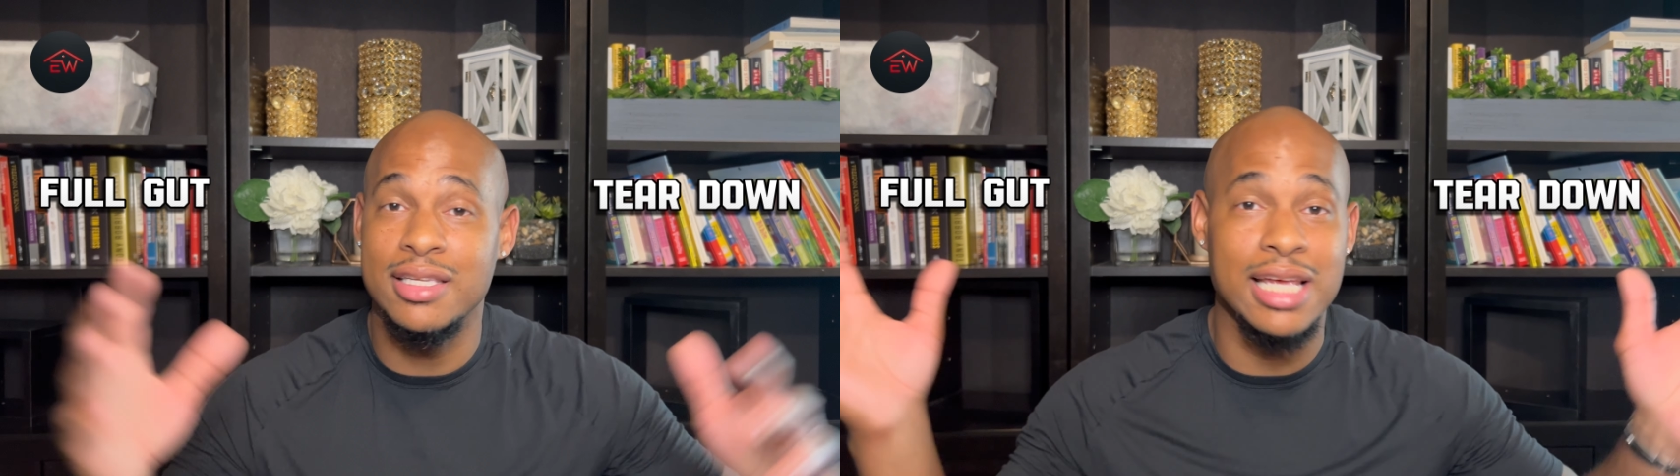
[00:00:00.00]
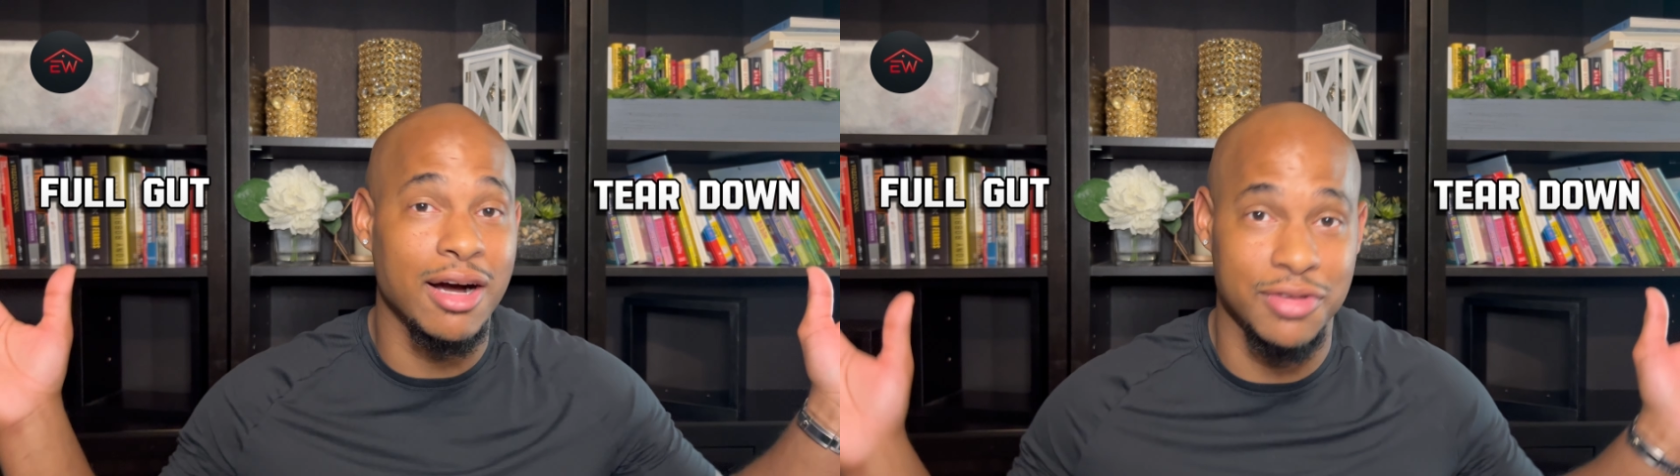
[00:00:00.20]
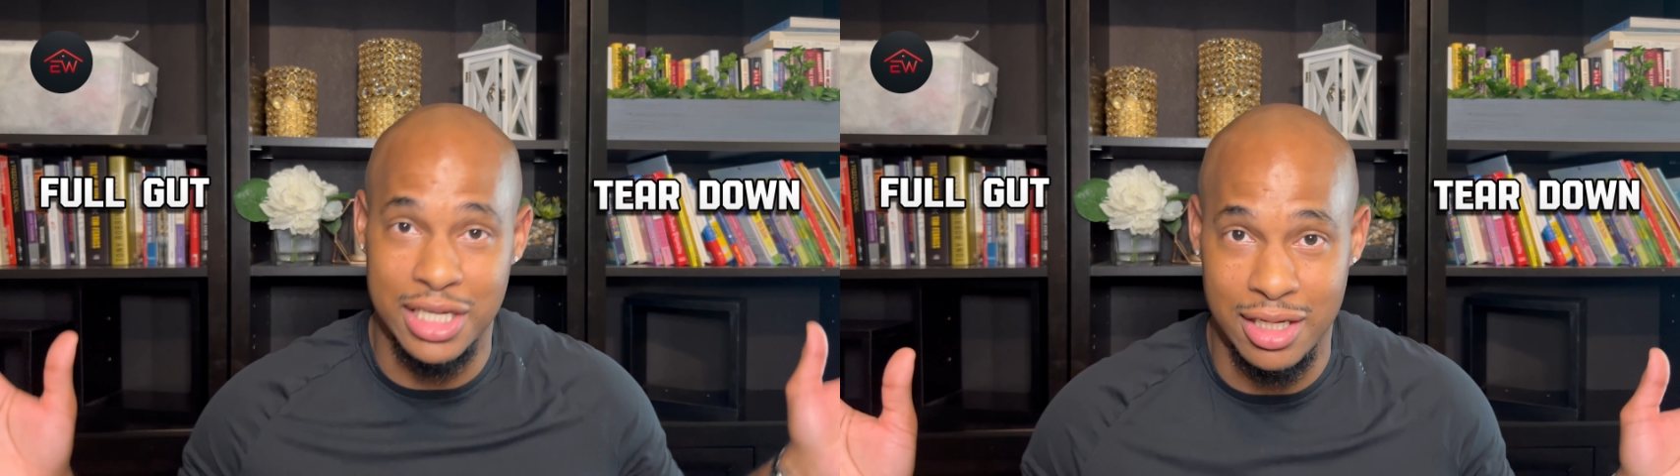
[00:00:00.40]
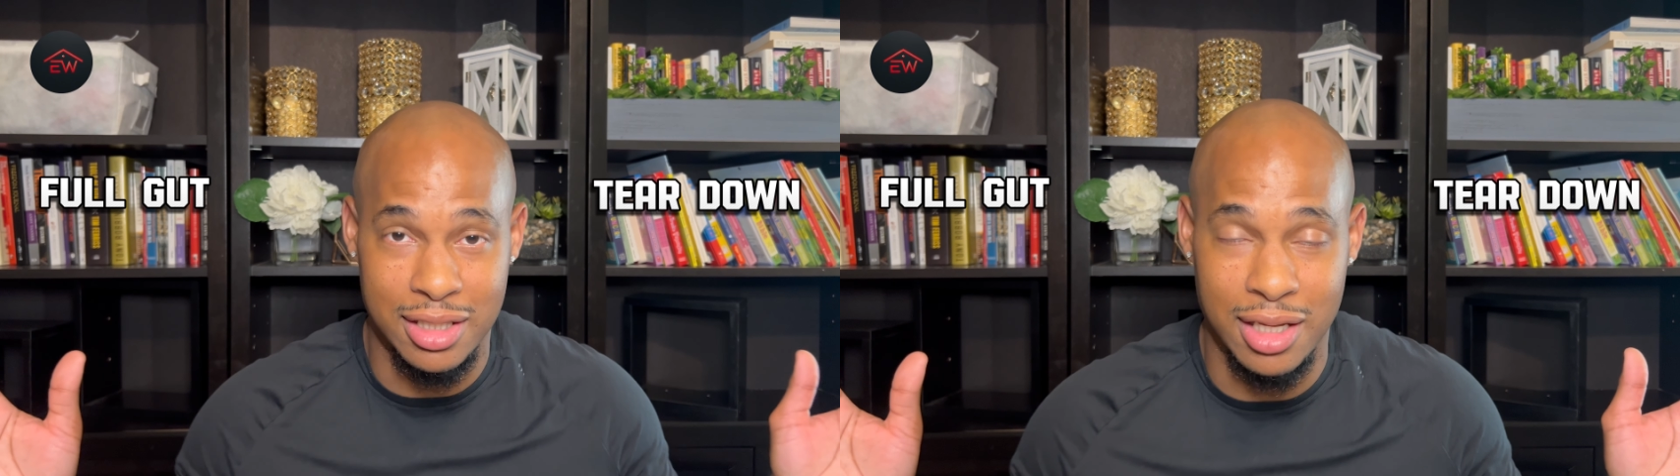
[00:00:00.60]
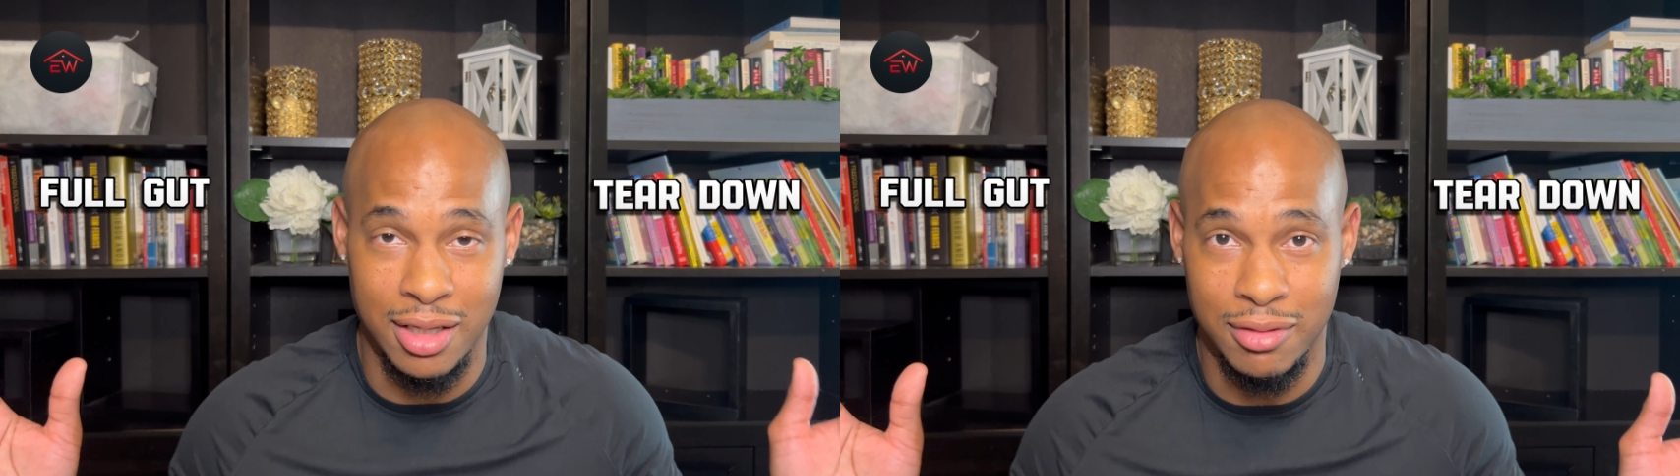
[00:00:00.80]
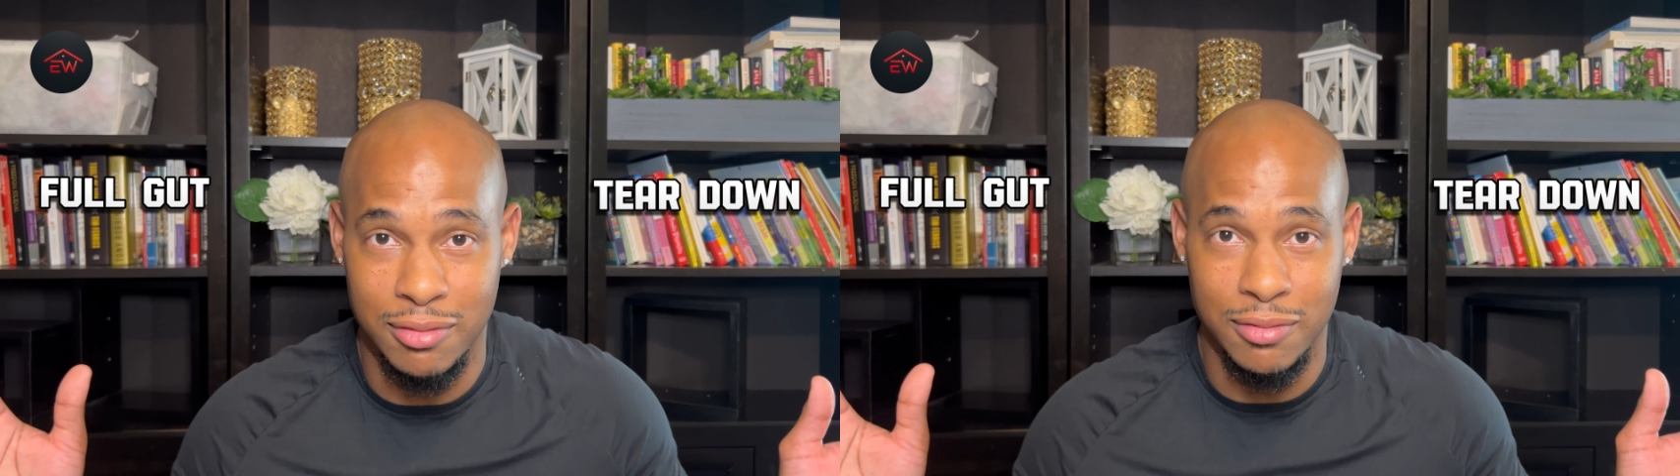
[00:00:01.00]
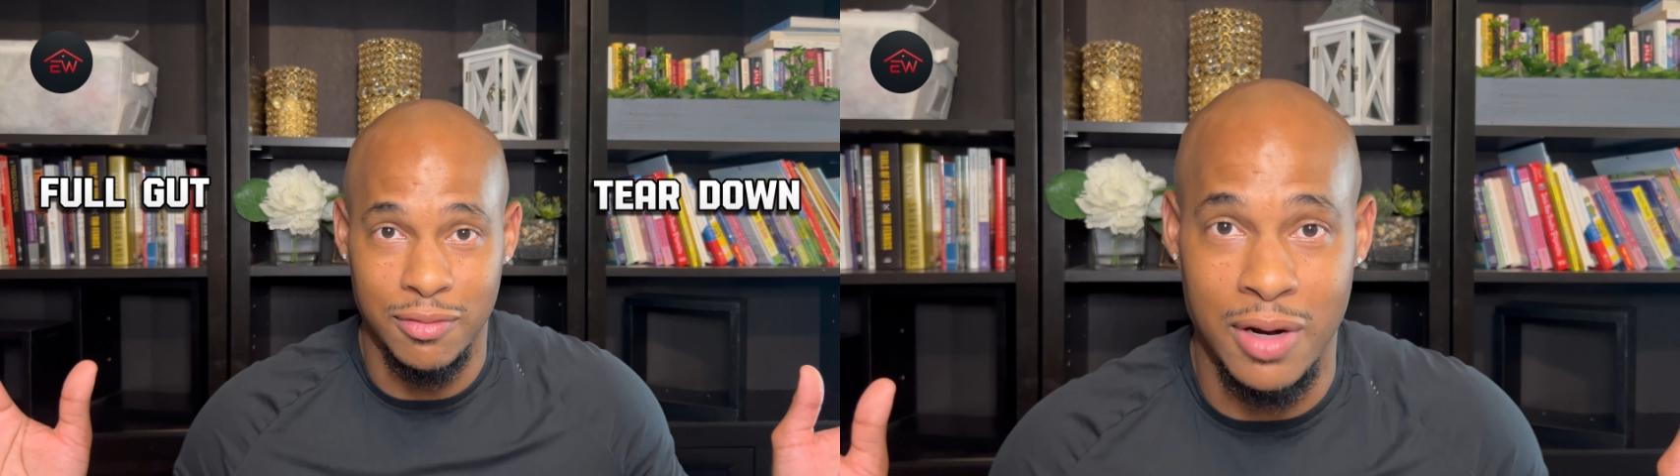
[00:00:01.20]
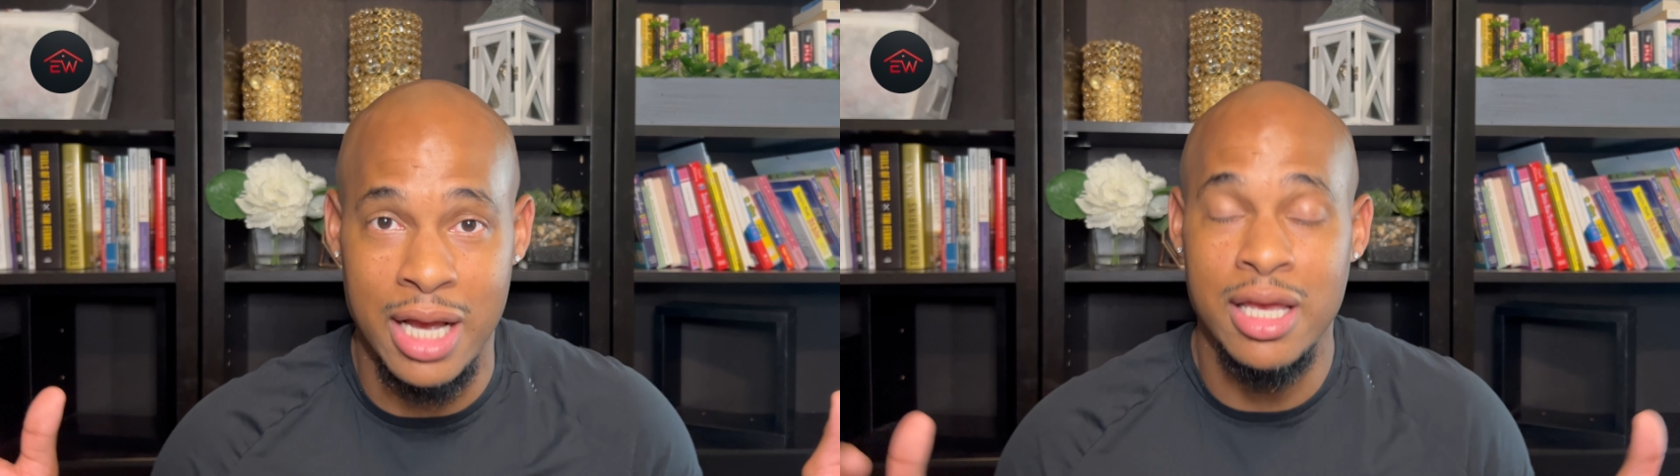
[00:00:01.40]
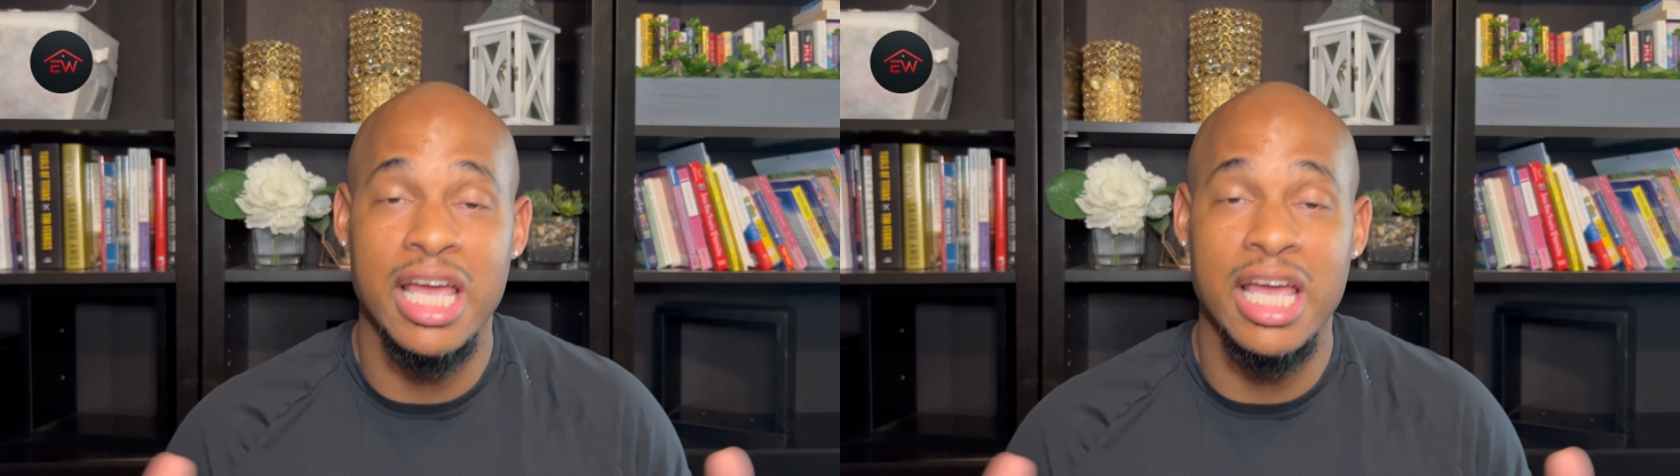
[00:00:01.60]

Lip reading: salvage anything, right?